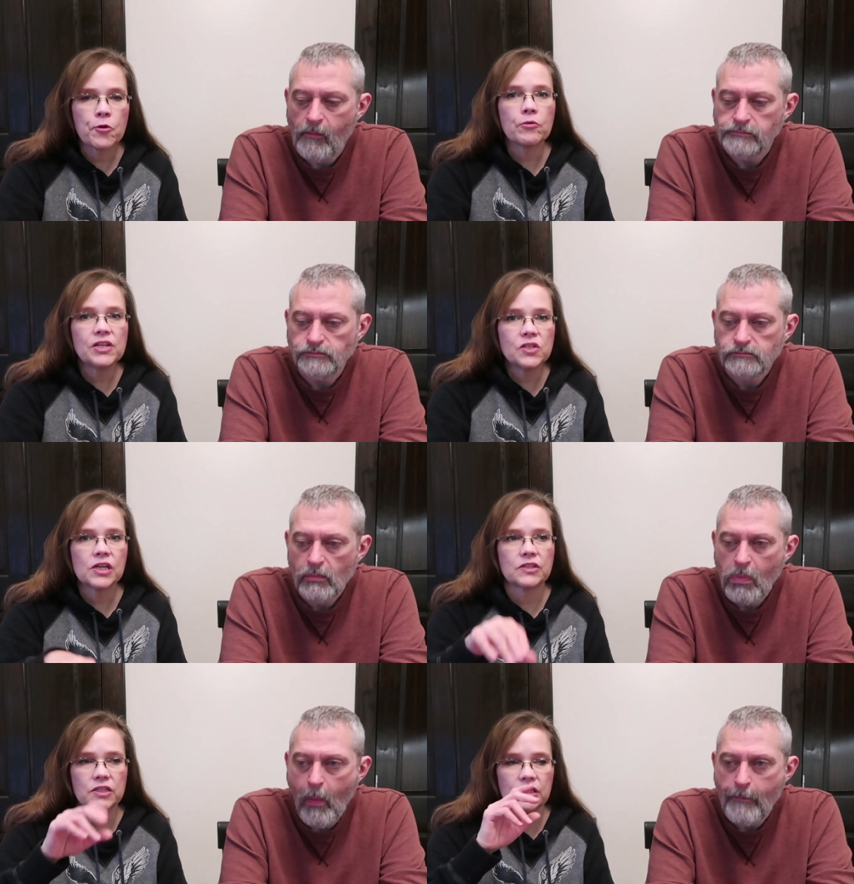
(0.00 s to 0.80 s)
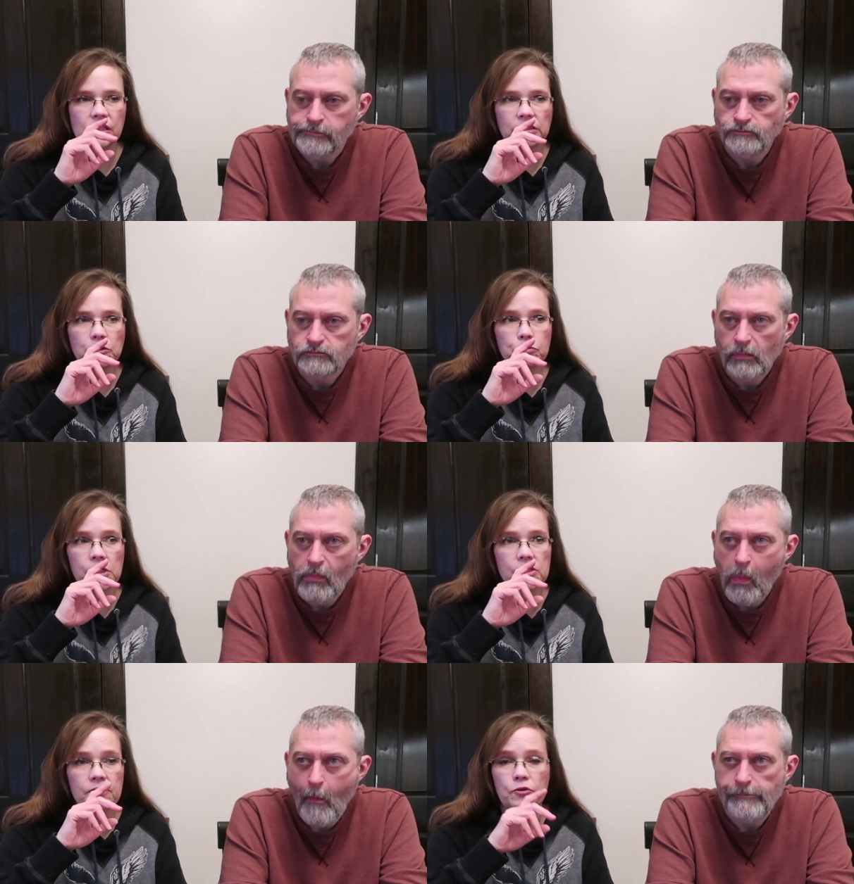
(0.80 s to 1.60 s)
Speaker 1: the reason I say that is
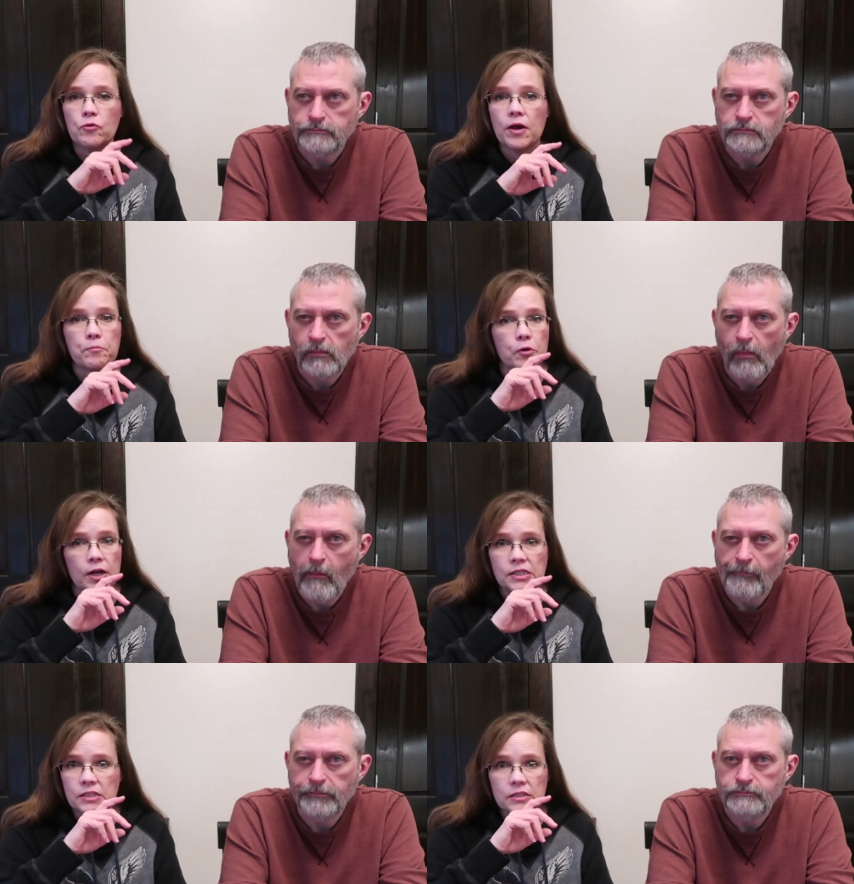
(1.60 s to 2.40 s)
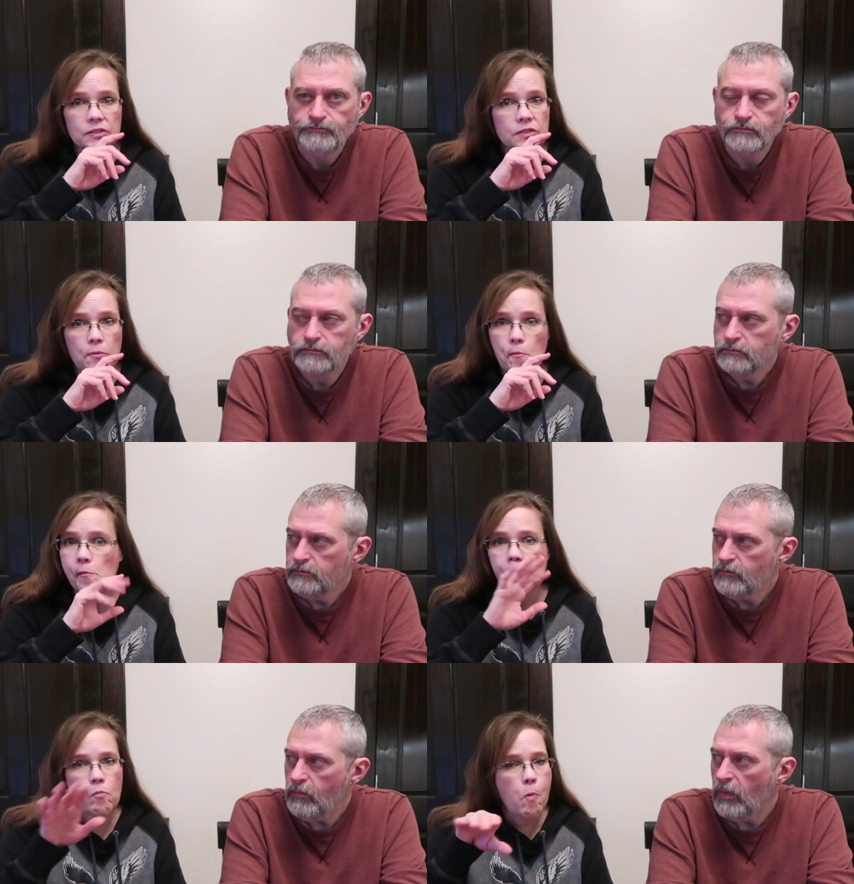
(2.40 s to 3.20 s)
because if you have braces,
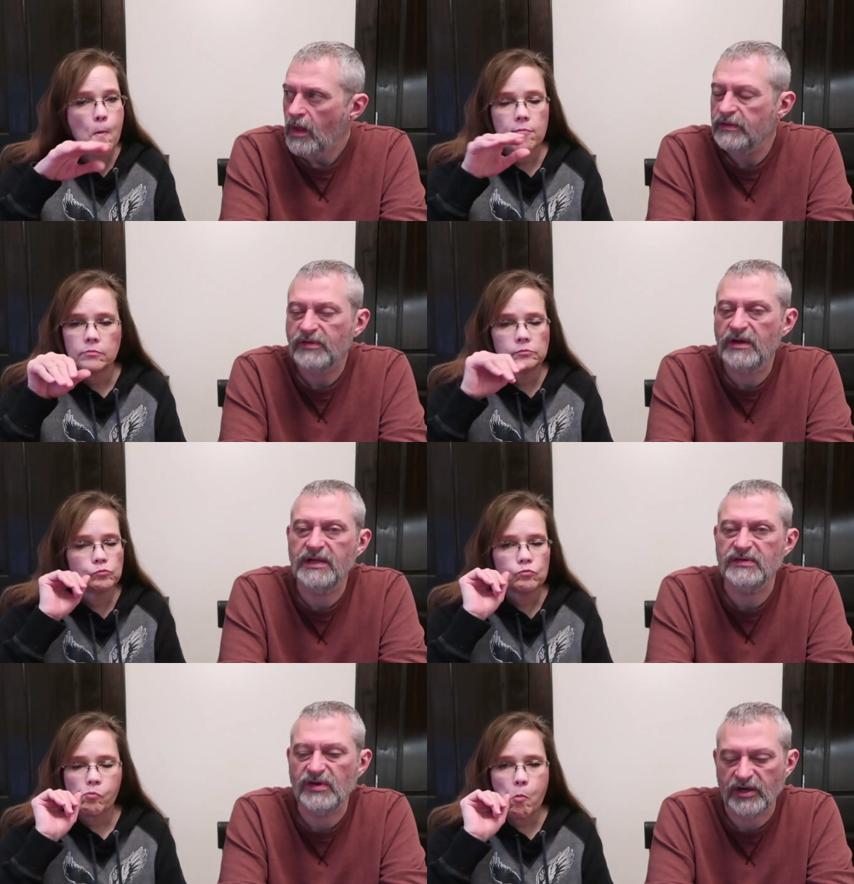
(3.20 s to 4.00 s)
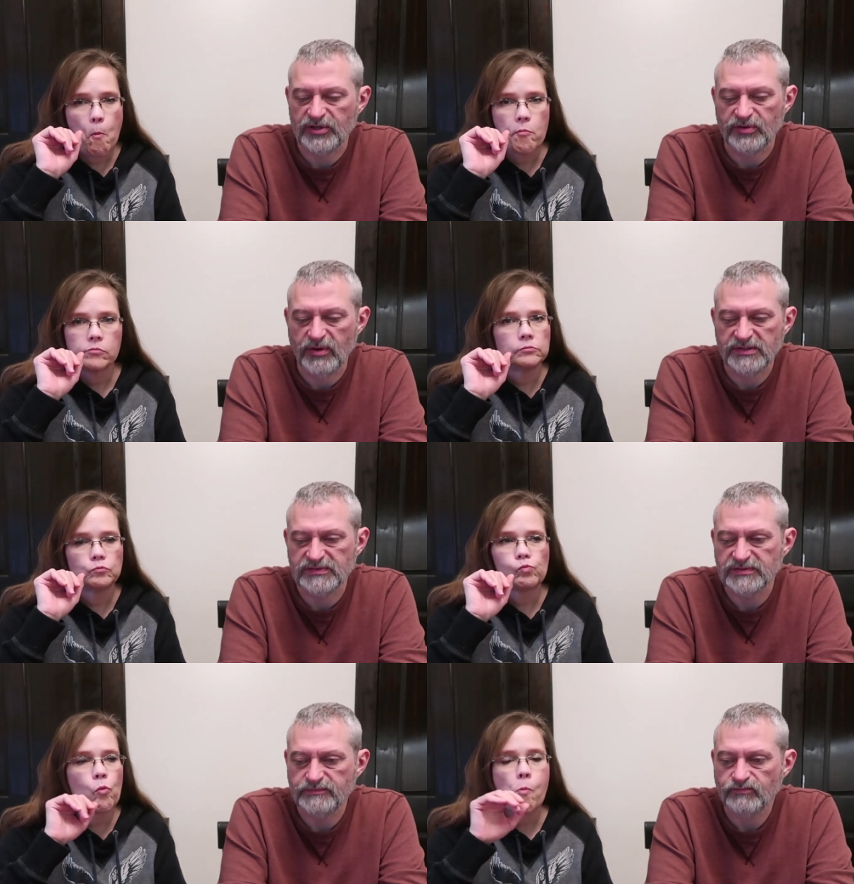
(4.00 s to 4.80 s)
Speaker 2: it's gonna get stuck in your
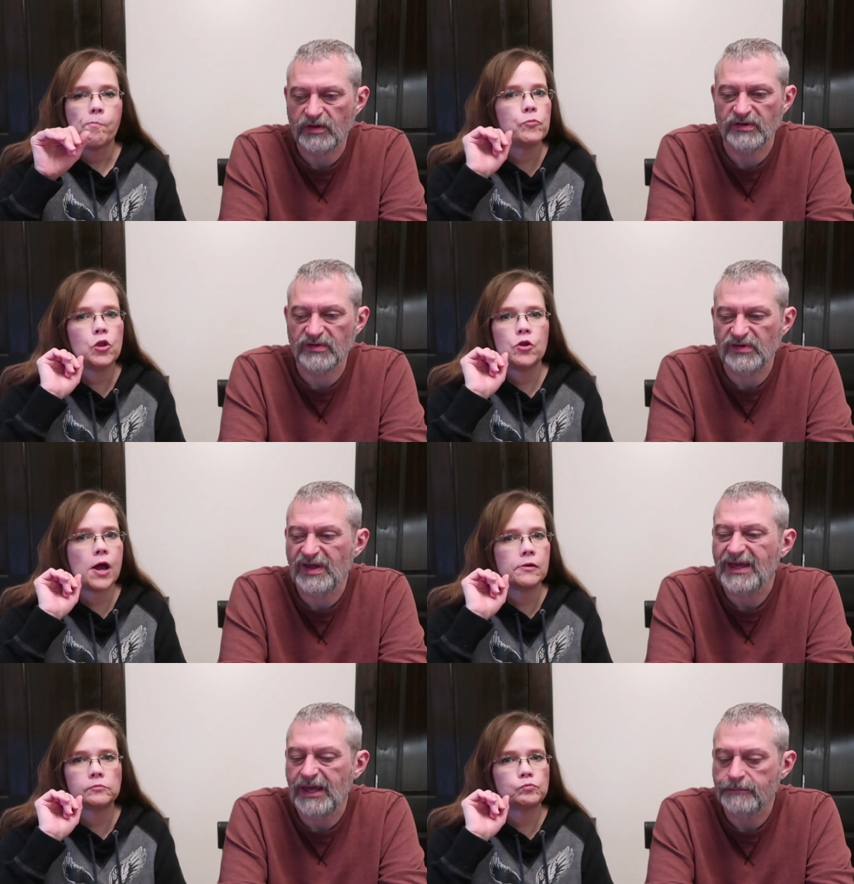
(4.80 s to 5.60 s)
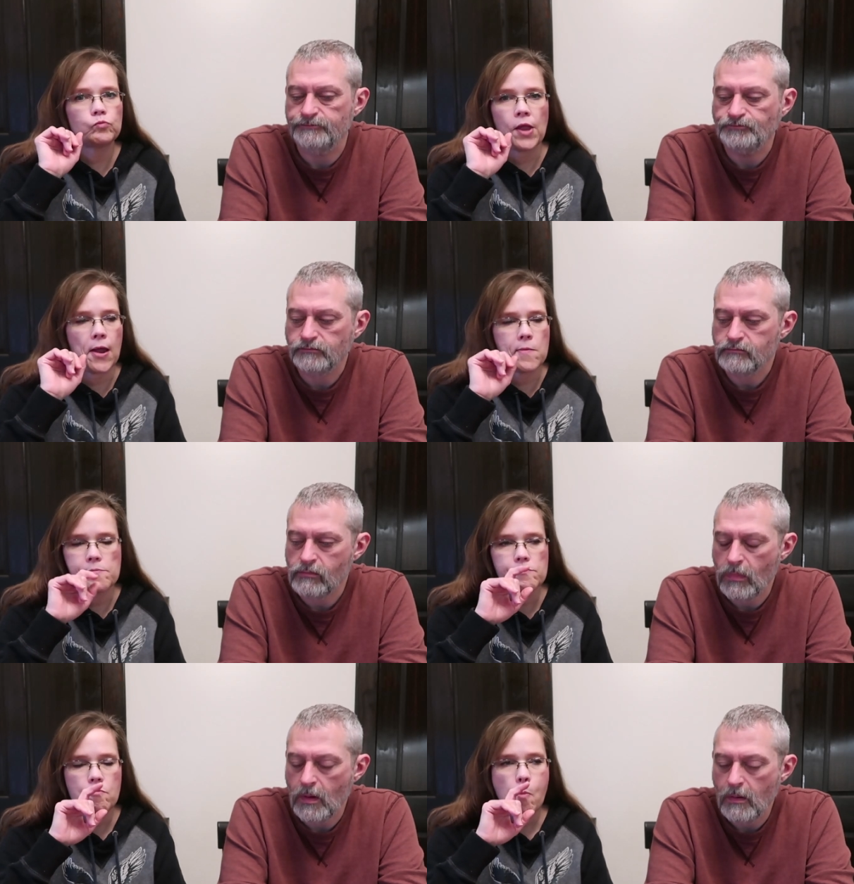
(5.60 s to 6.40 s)
braces does you don't,
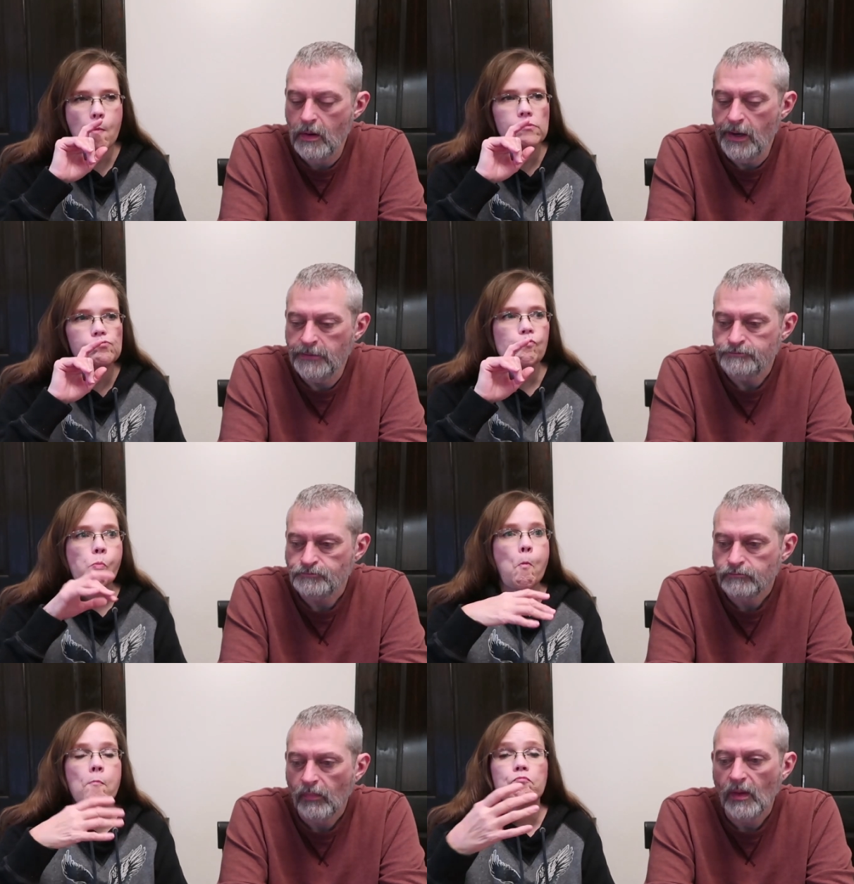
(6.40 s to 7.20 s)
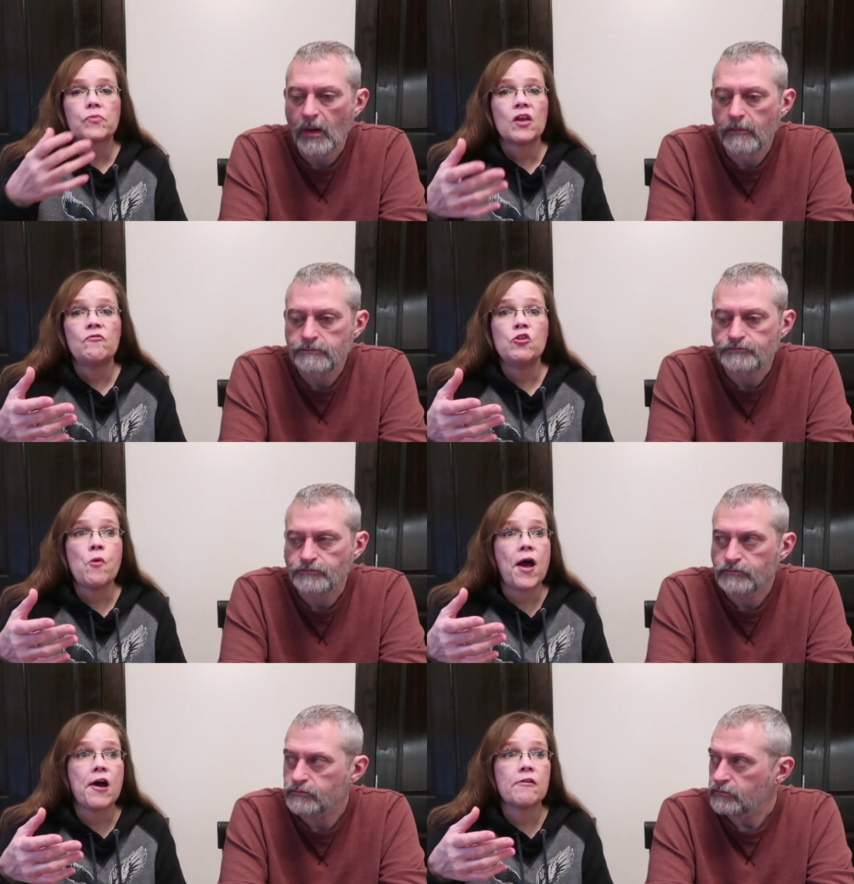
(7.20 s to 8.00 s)
Speaker 1: no. If you
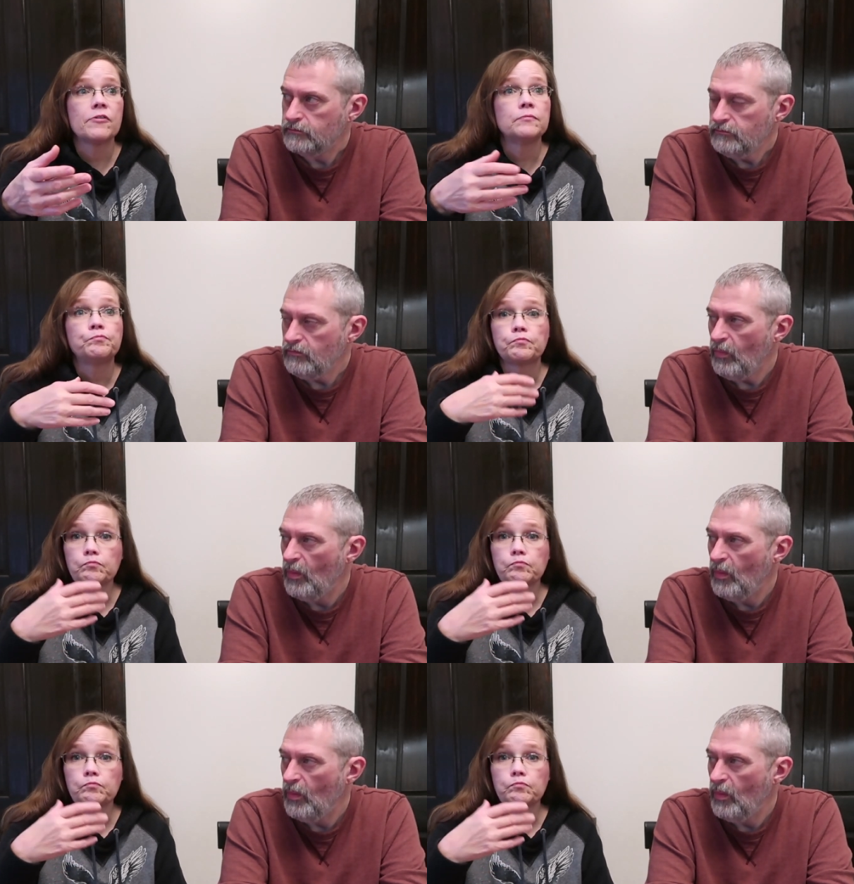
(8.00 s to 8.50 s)
have